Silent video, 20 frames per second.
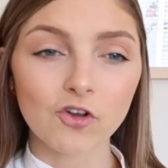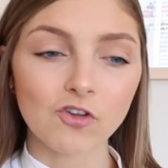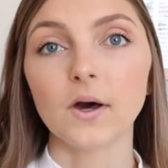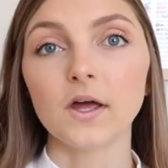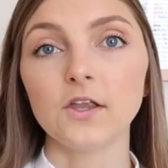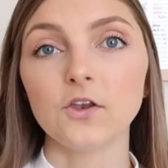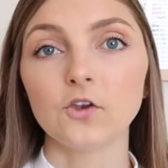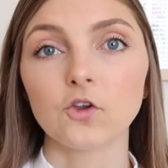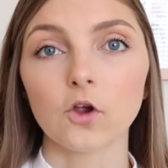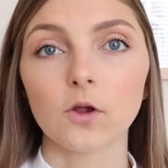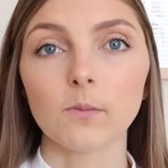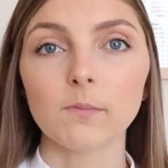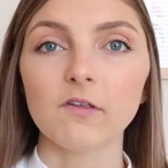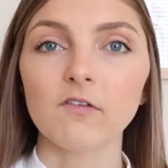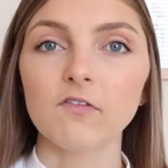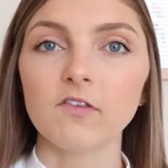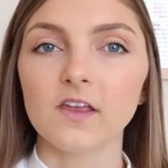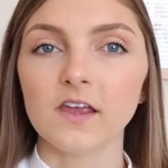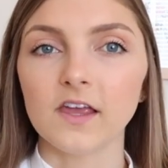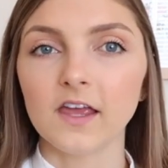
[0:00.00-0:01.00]
But in terms
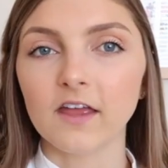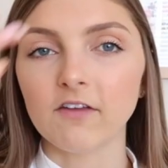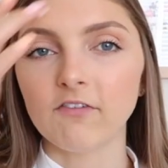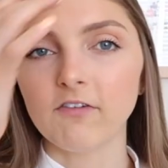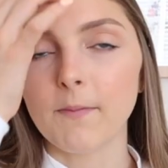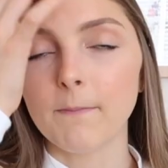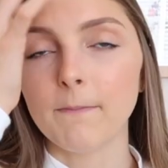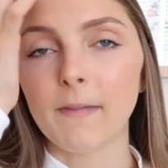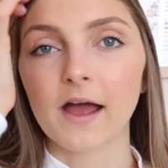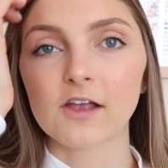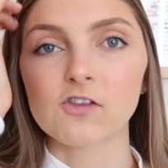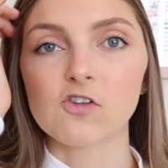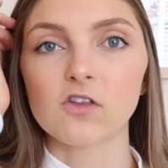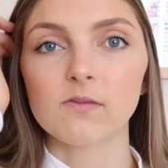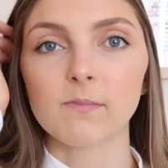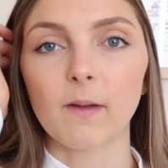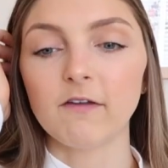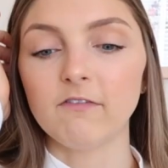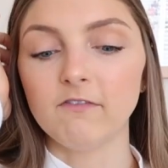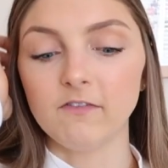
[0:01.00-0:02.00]
of seeing if it matches
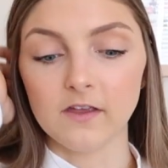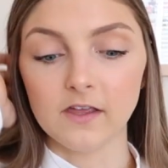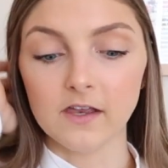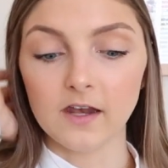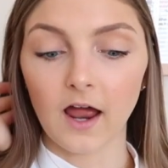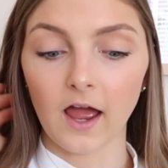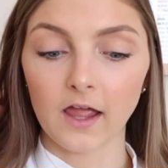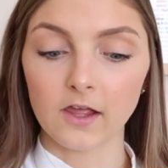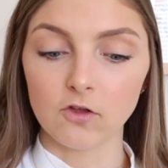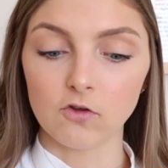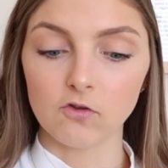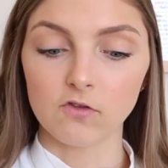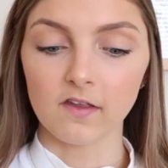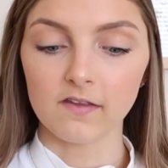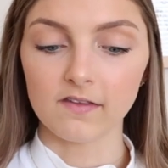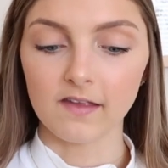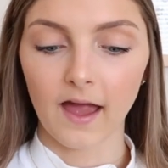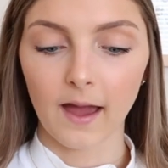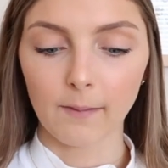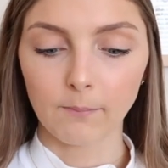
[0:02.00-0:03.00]
my feed, I use
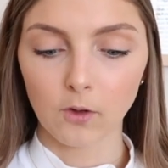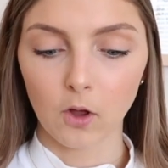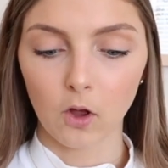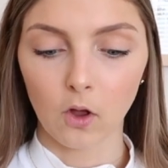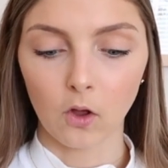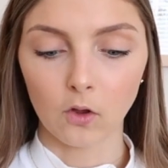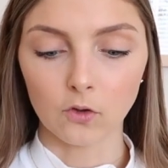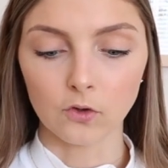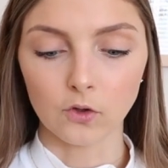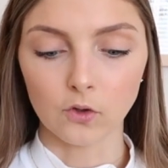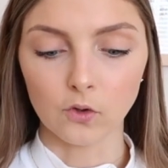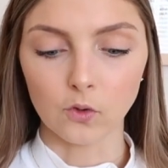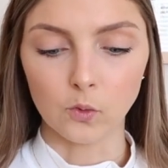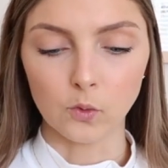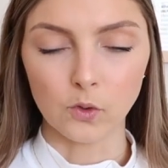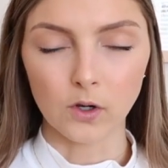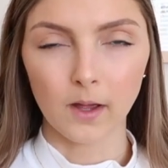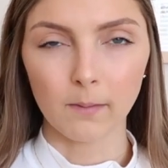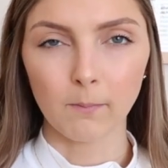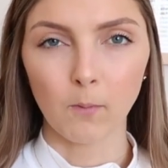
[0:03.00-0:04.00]
this app called
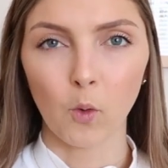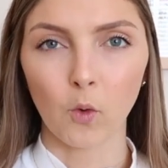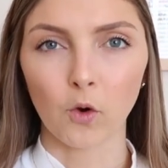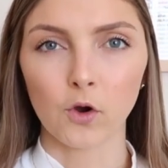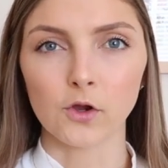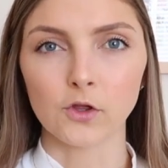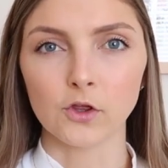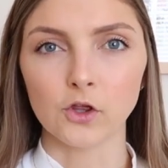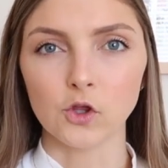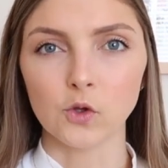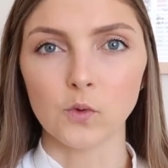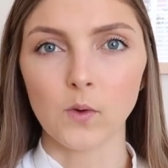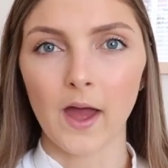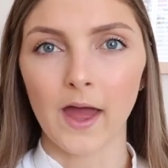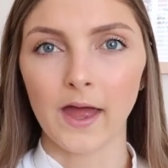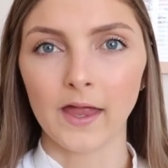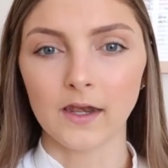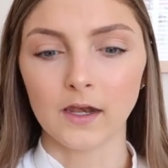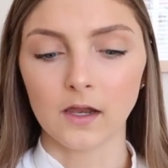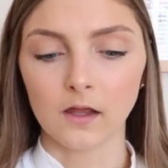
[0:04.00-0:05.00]
Unum, or
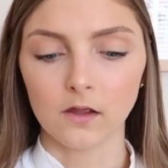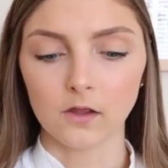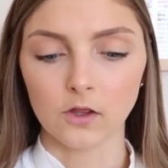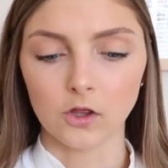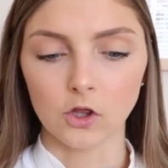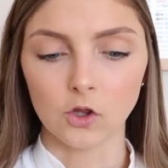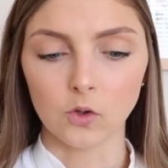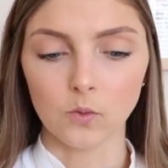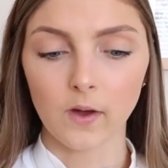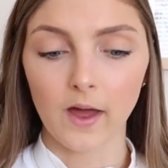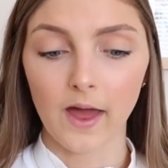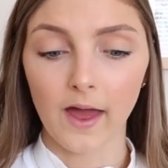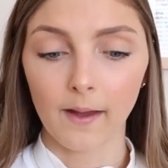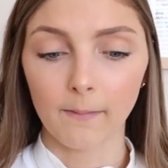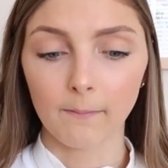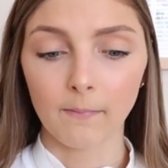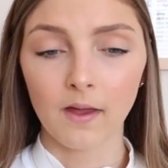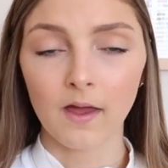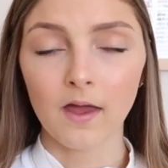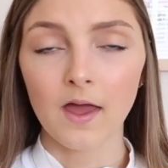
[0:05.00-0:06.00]

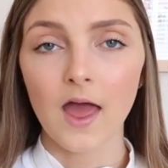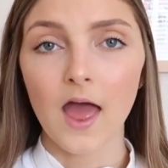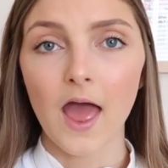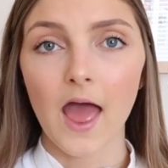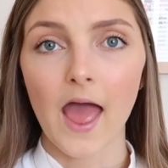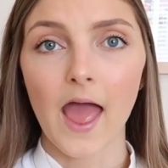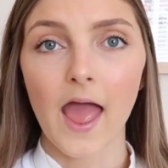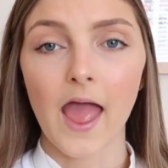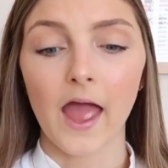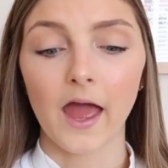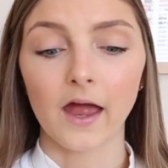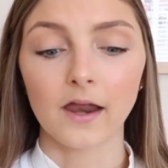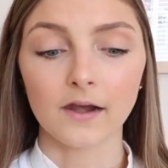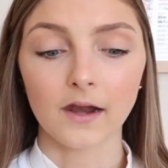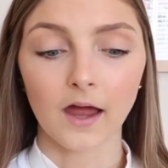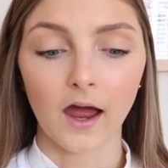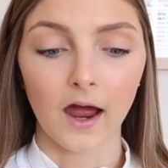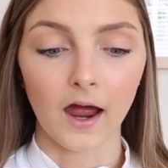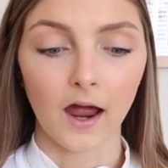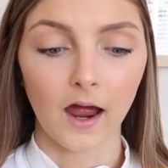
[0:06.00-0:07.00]
UNUM, and
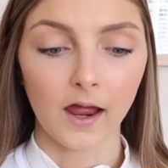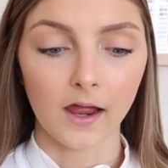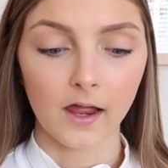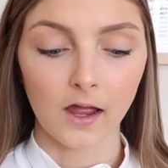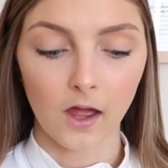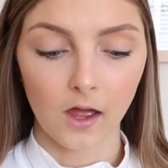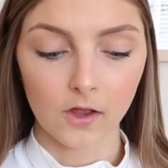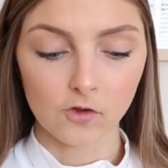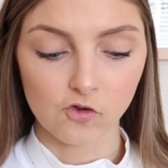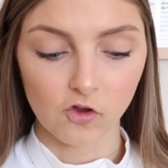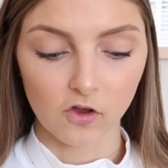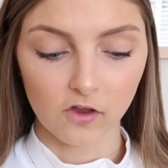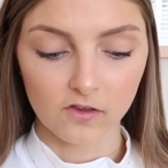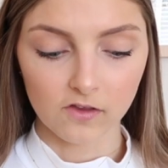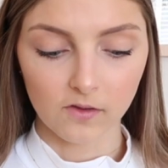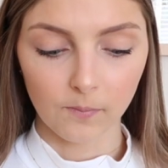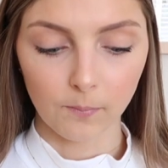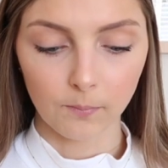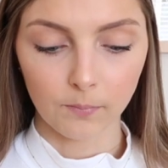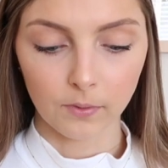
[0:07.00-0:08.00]
I
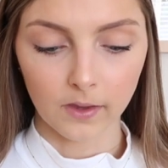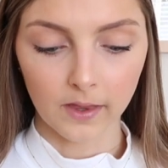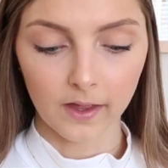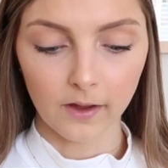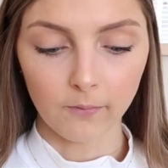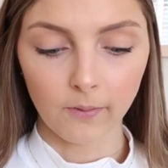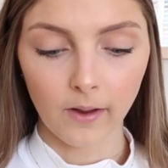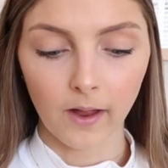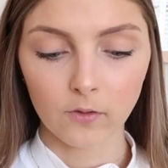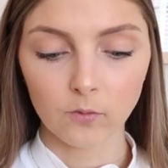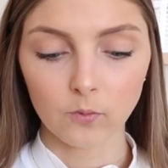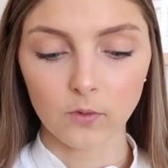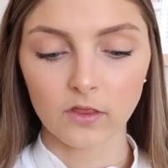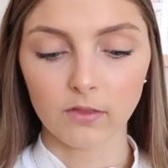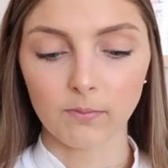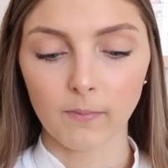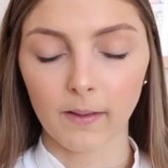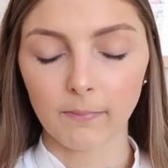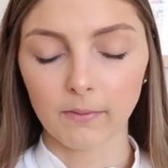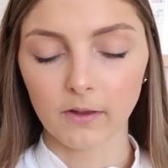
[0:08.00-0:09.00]
just play around
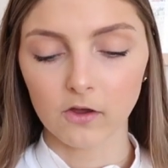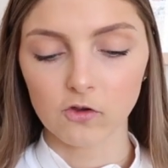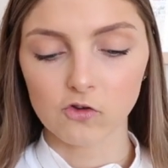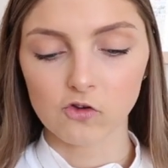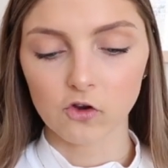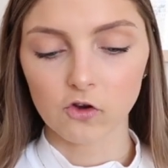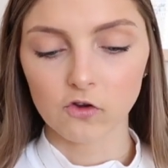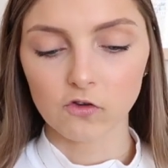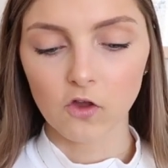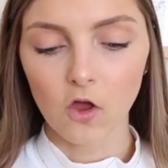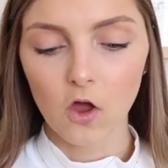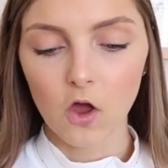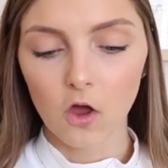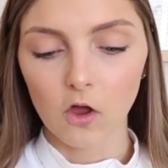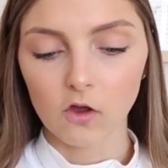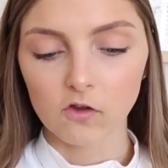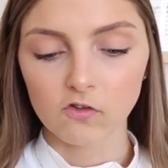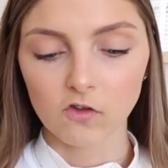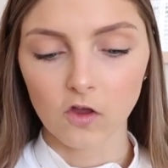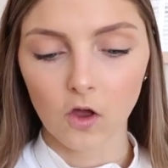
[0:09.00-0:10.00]
with my pictures
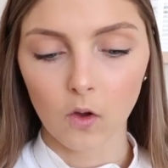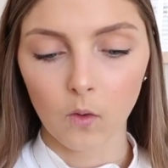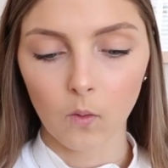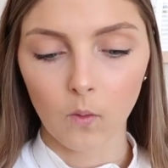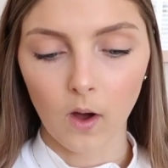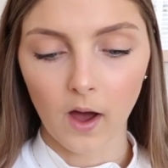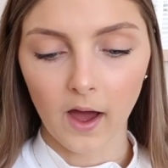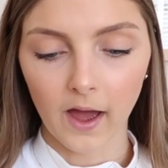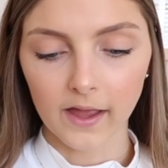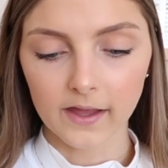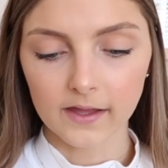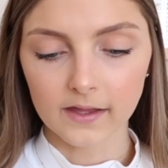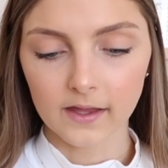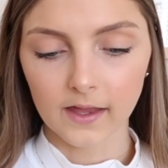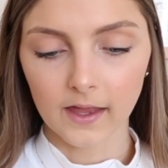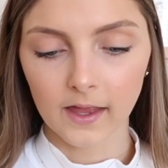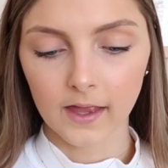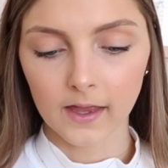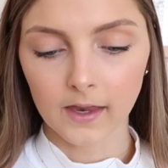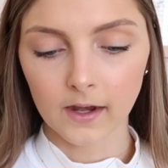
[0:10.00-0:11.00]
so I
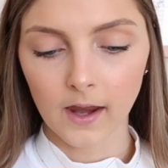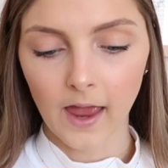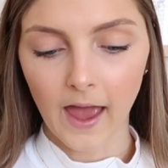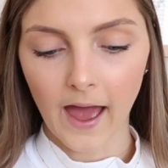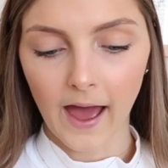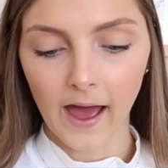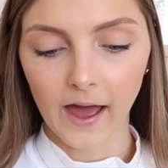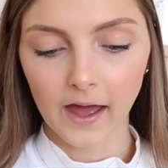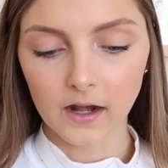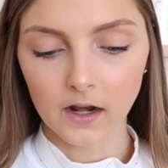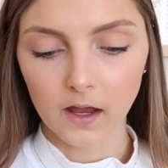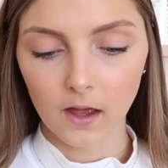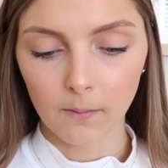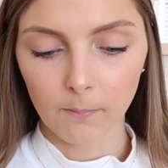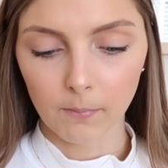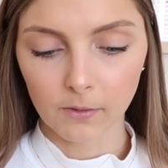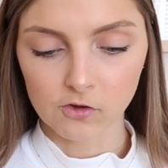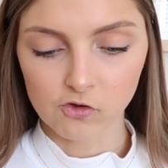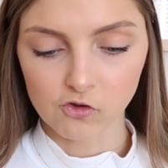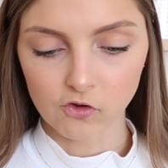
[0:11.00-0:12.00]
can add a
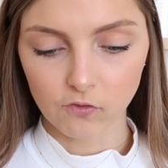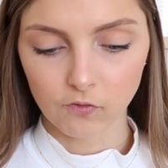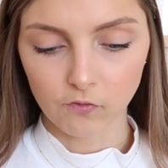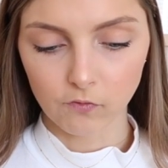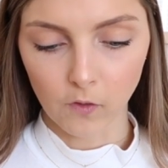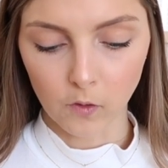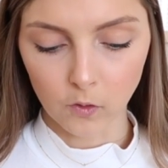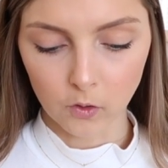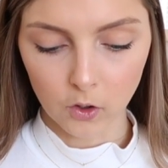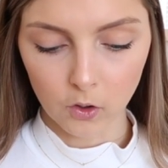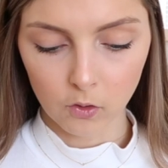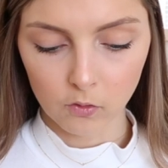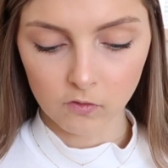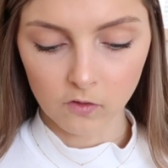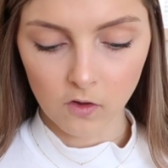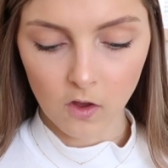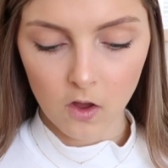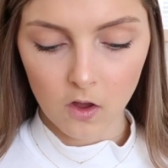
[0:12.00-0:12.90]
bunch of photos